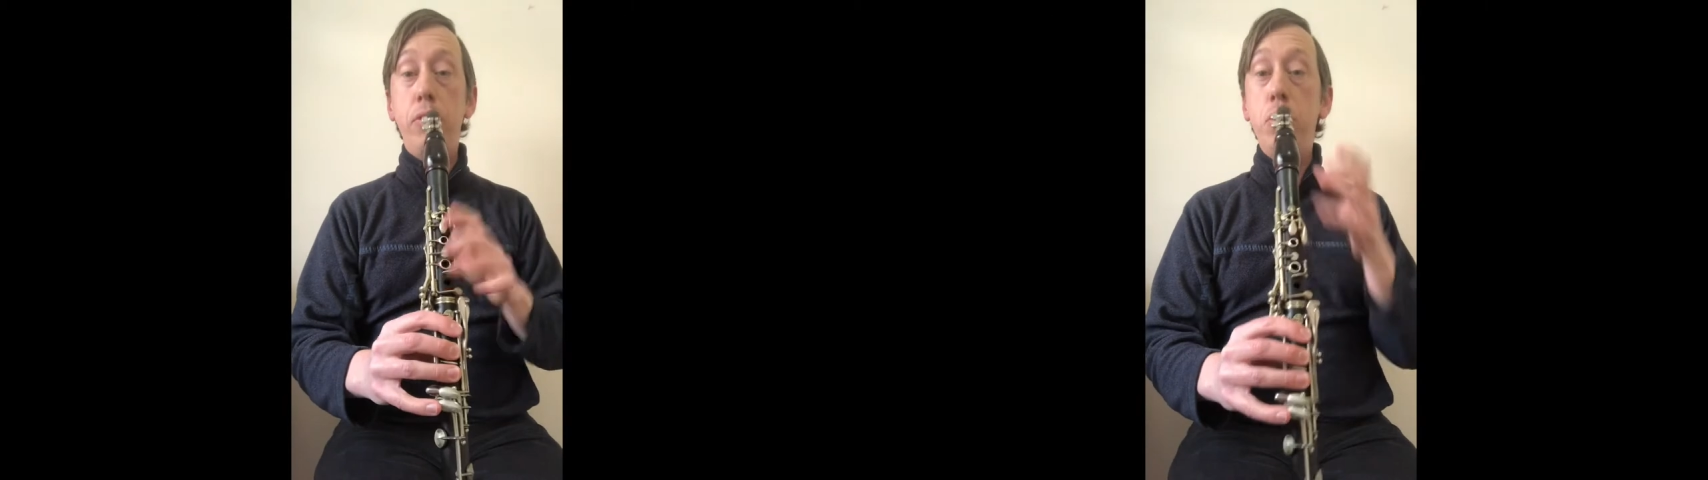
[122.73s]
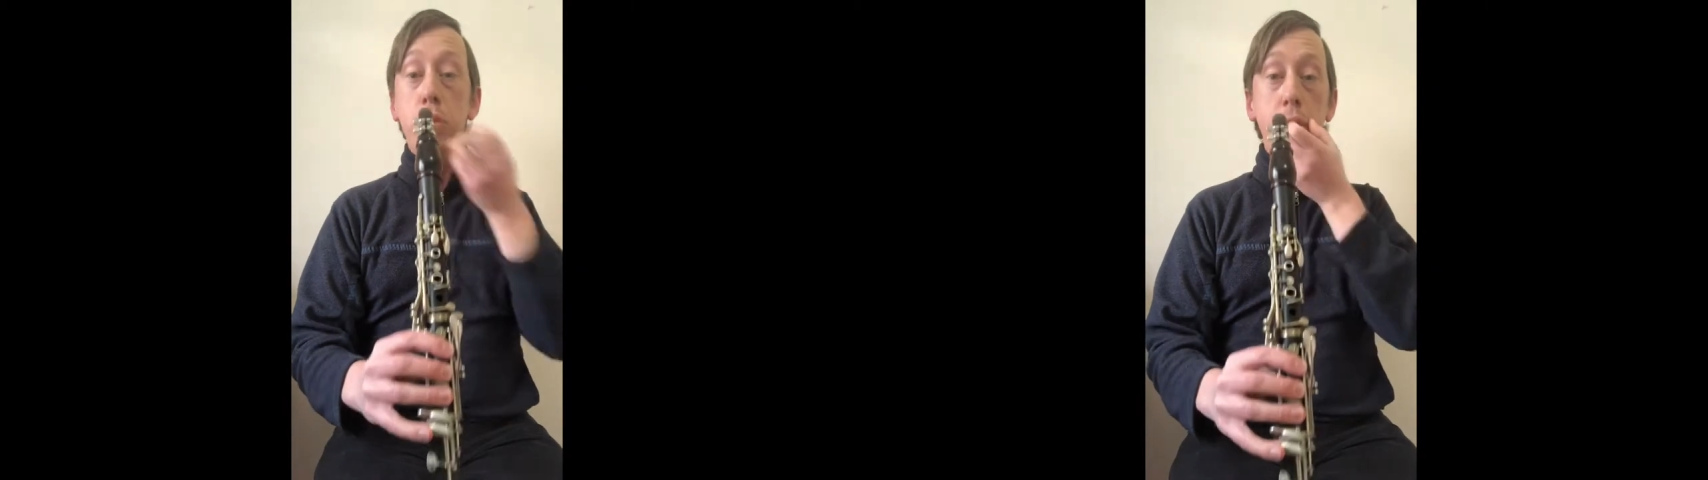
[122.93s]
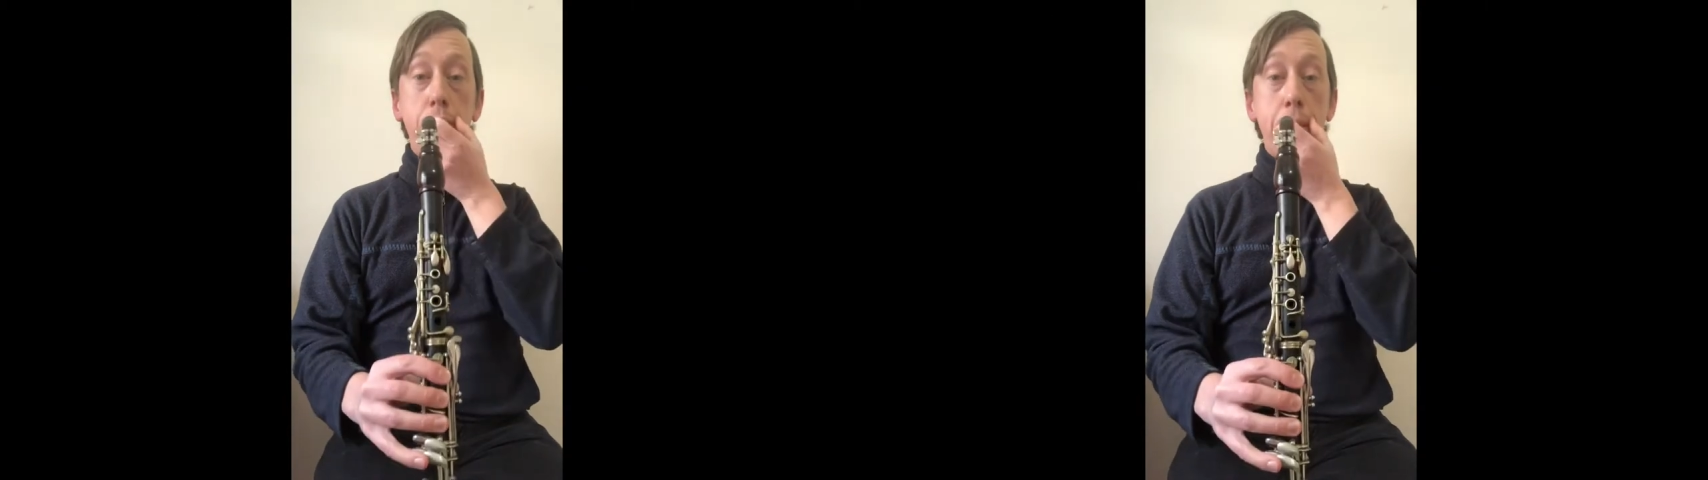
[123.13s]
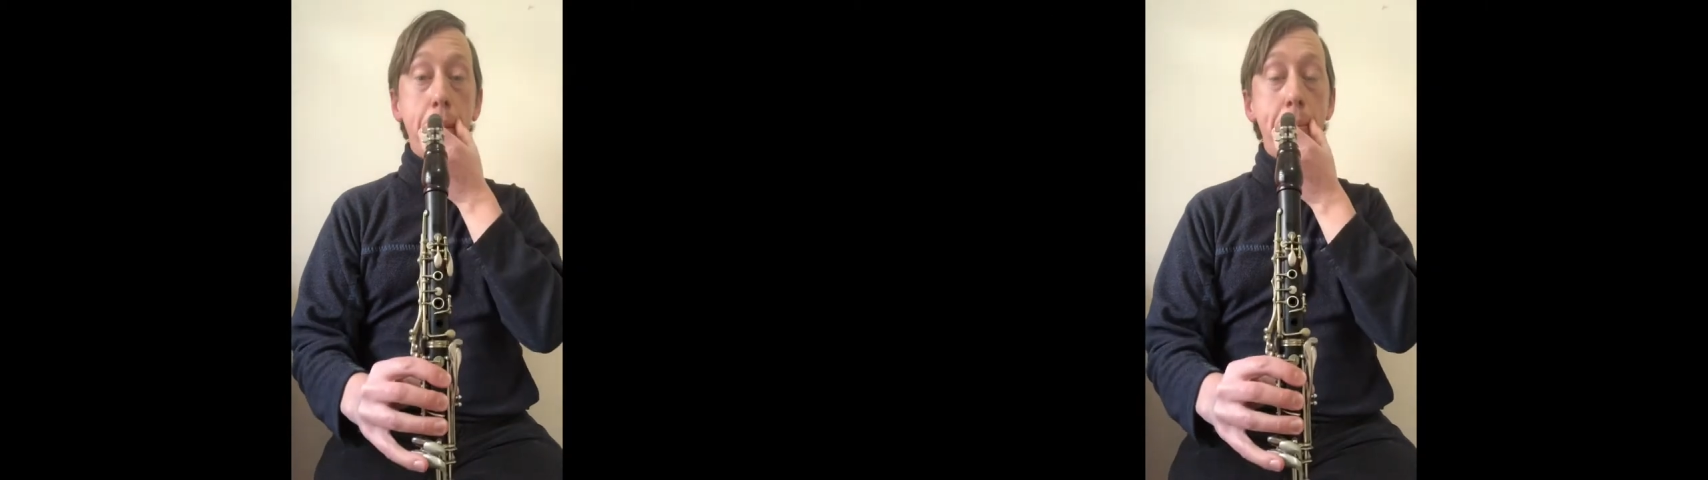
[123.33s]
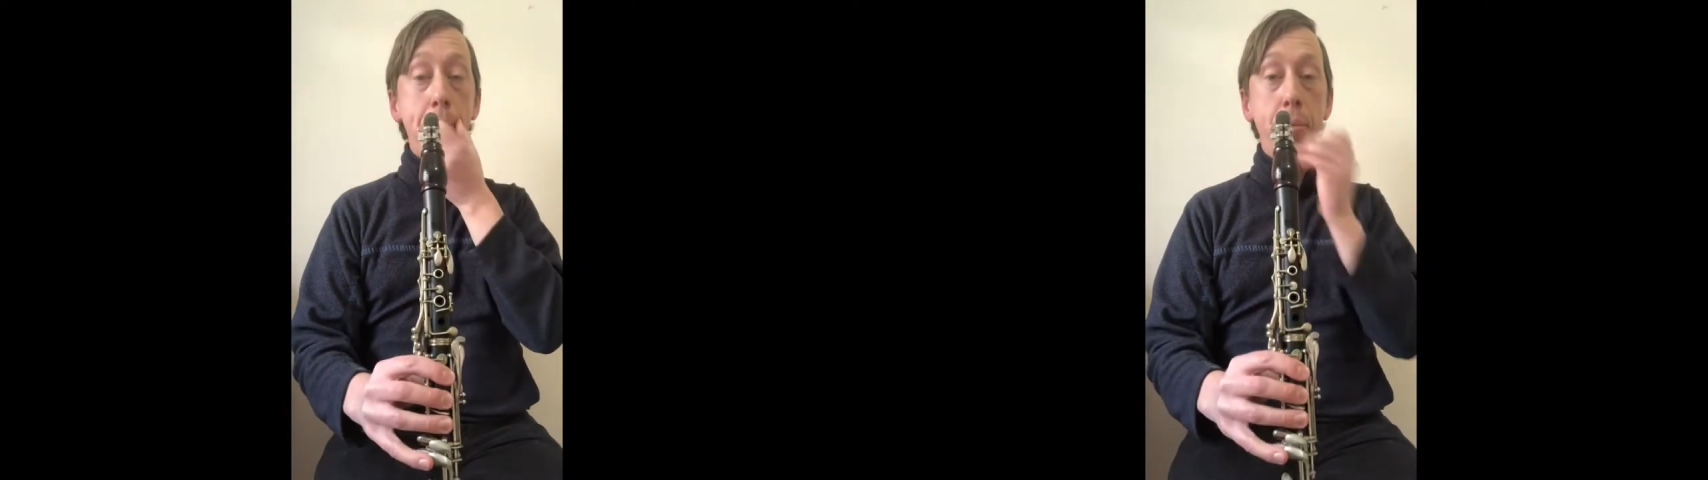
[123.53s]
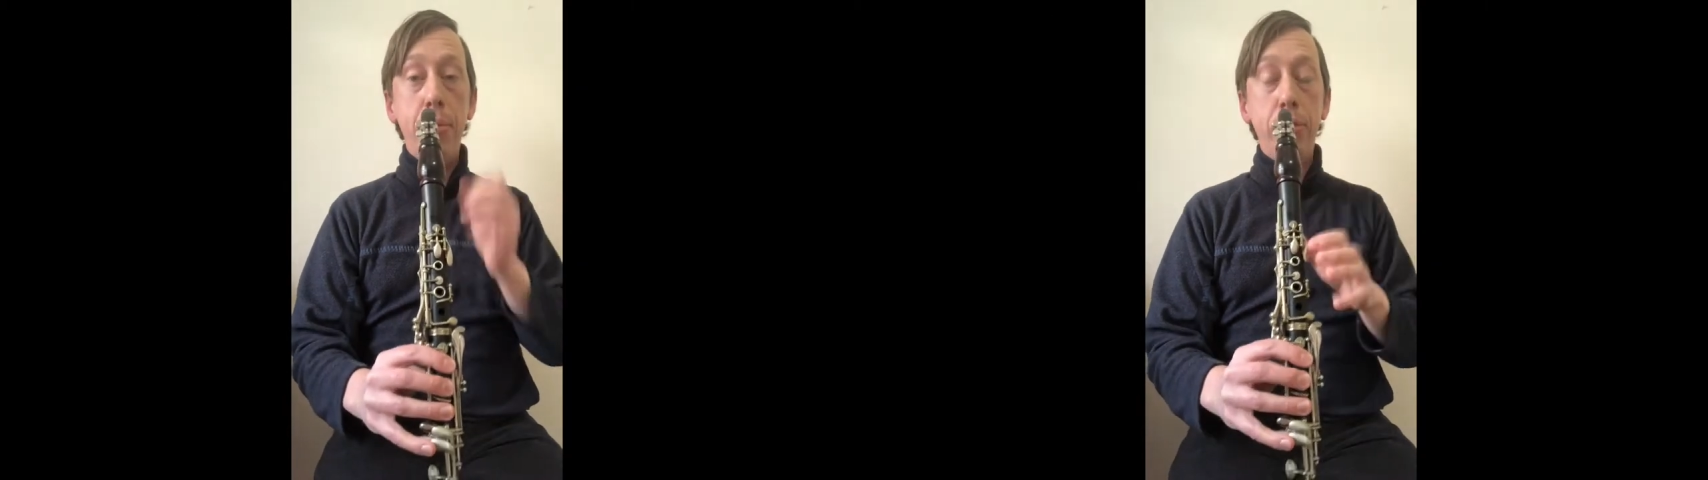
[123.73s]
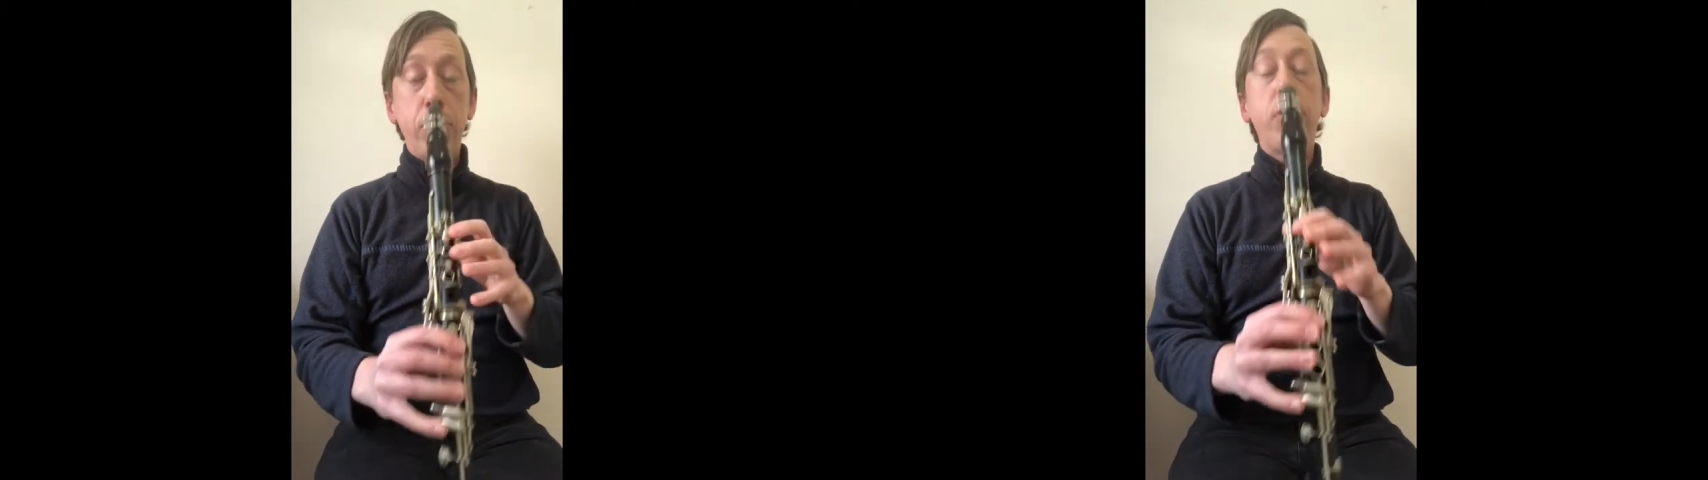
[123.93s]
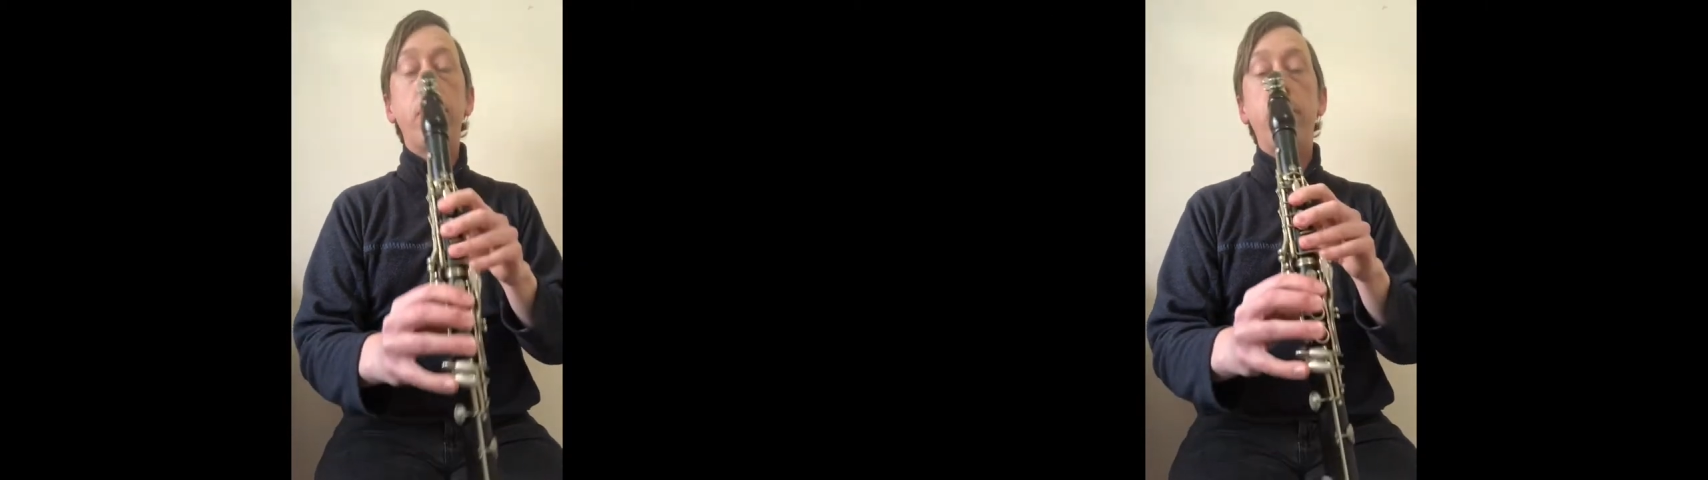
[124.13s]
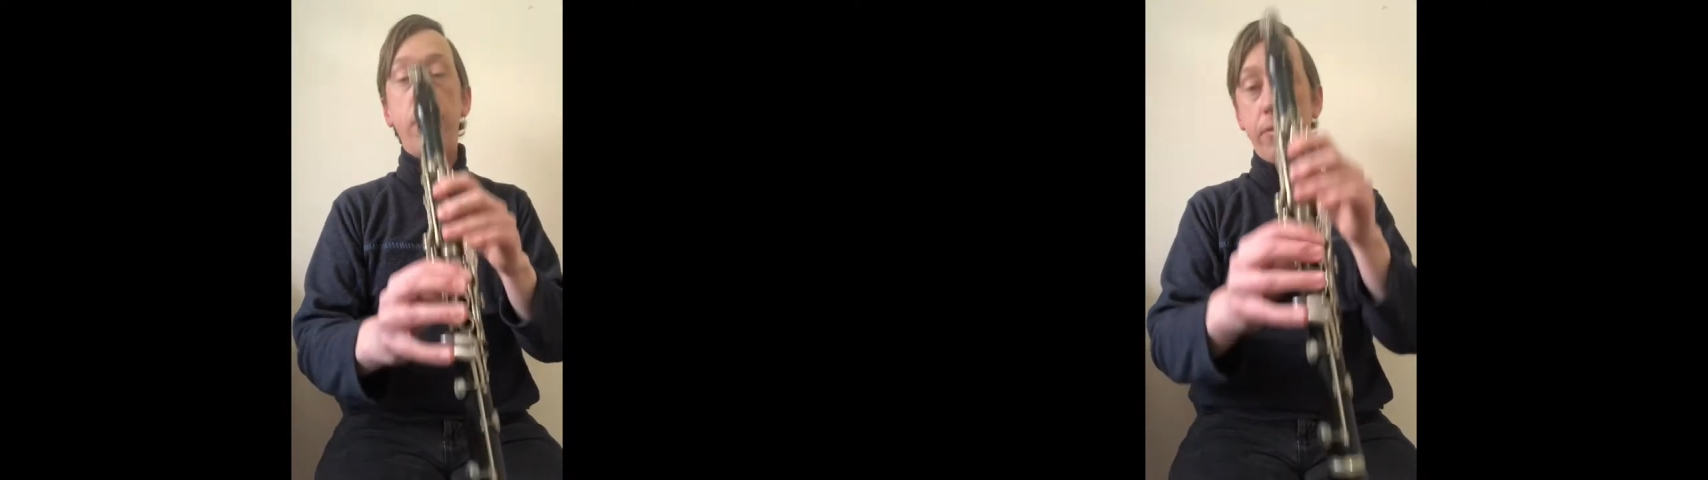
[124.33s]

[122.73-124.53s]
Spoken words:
just the